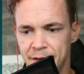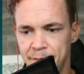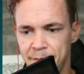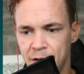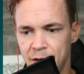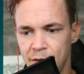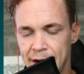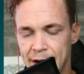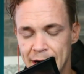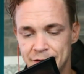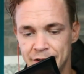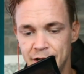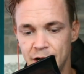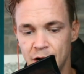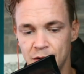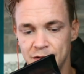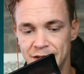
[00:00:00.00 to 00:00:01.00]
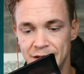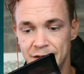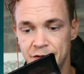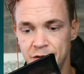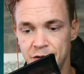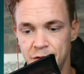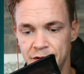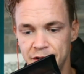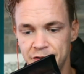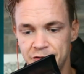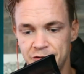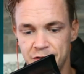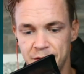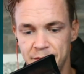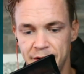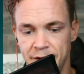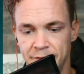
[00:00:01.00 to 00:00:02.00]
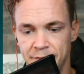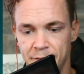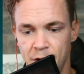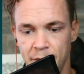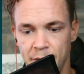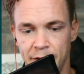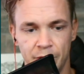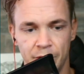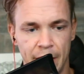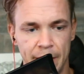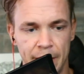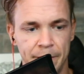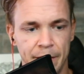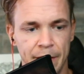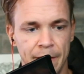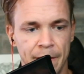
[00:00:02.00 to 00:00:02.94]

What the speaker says: Bitcoin actually goes into a distributive moment, right?